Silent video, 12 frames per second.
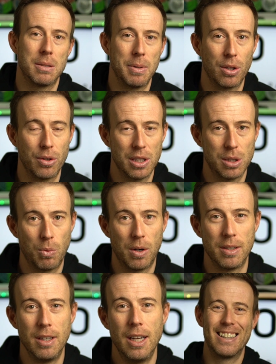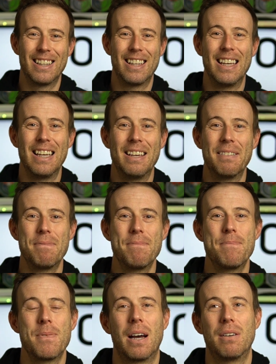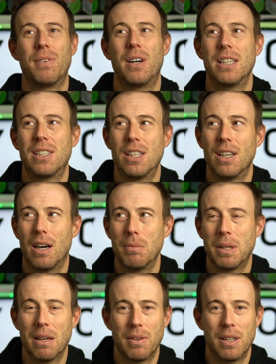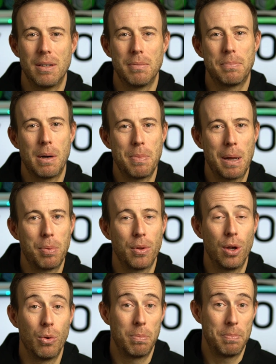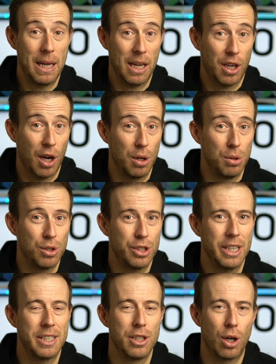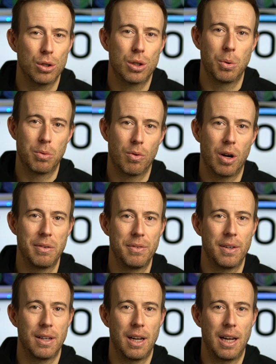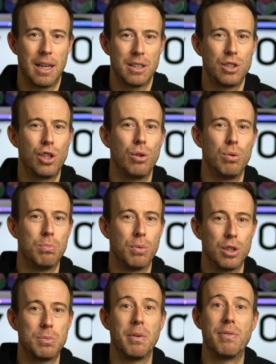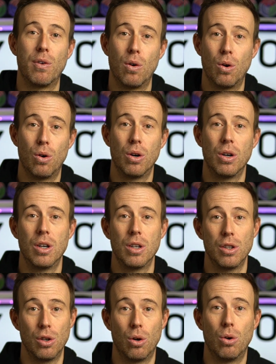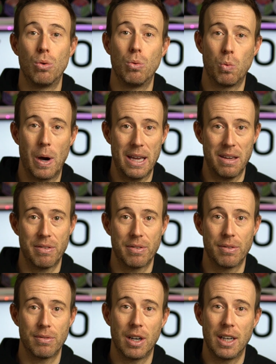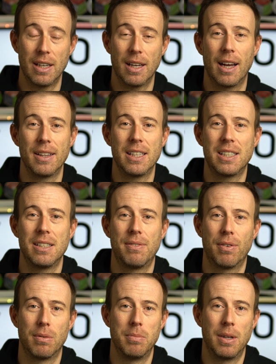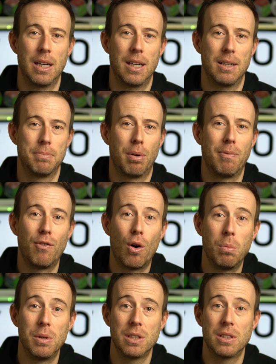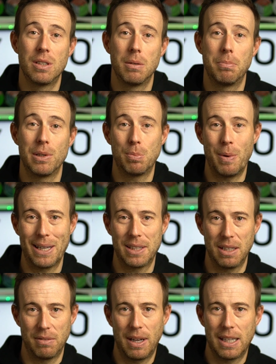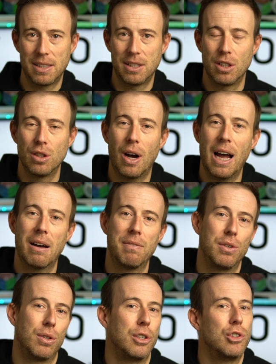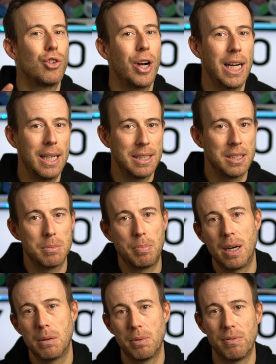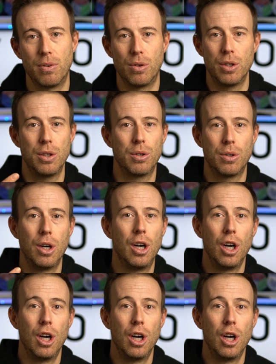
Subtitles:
to me on this one. The advice that I'm given by people who are being coached is not to arrive too much before your wave, right? And this is from a performance perspective, as to not have your adrenaline spike before your